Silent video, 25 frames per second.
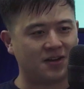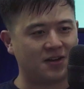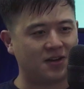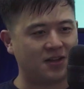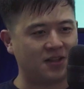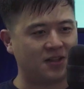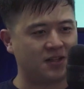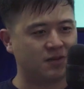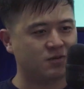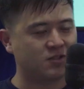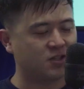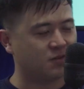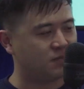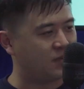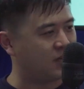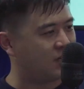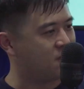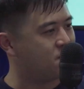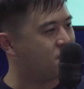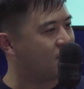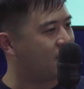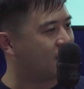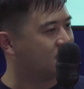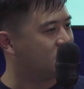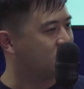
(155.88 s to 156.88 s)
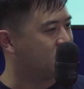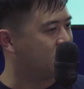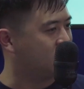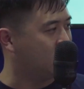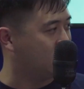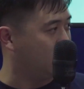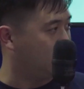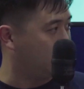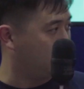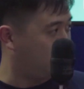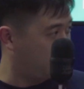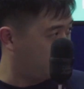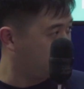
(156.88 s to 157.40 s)
uh, in terms of MoneyMax,
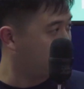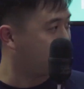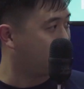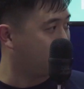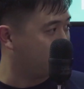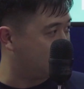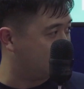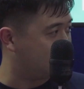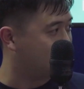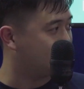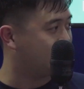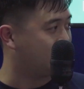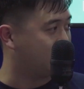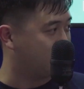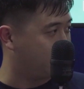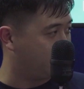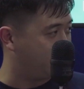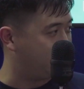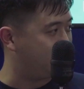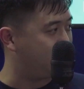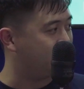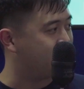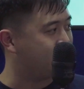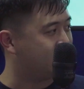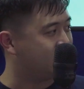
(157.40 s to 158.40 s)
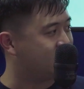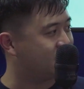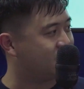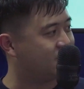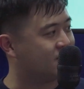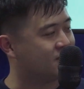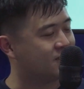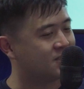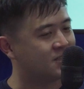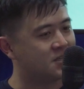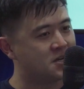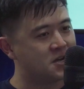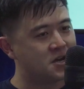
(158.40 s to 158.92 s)
the pawn shop business and the yes, retail
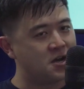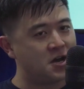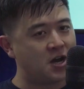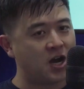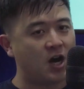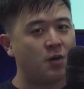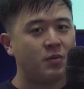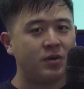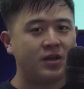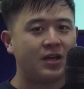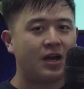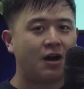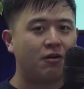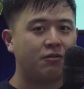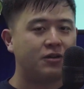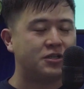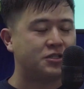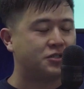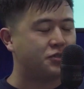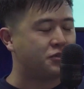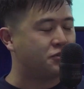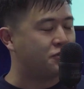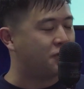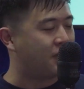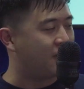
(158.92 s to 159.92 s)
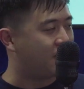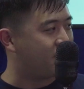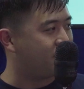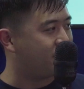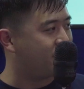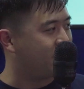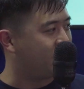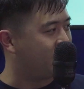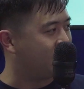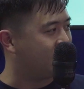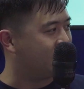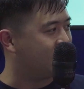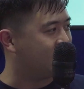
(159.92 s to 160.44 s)
business, yes, yes. how many outlets do you
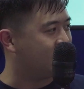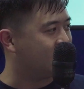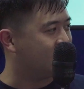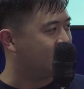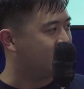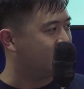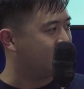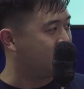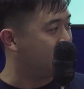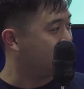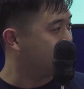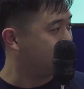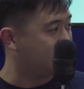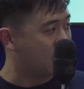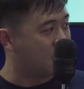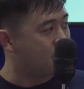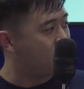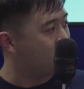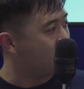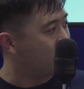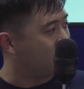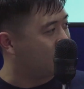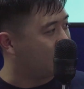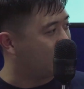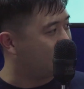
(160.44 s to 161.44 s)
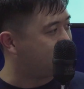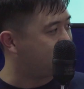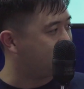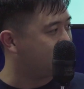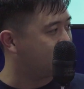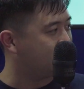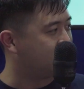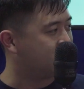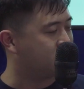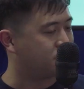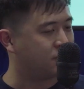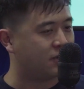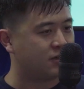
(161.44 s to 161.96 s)
have in uh, you know Singapore and
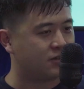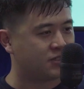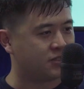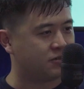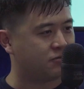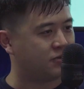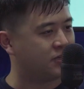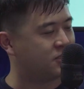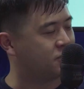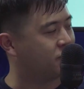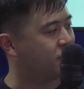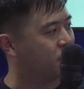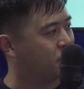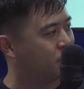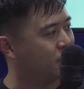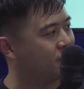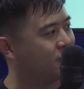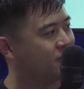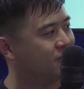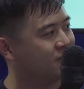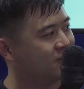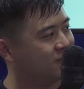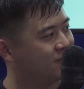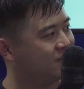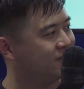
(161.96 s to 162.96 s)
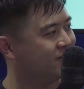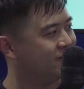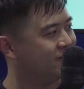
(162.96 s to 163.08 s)
Malaysia as well as the rest of the world?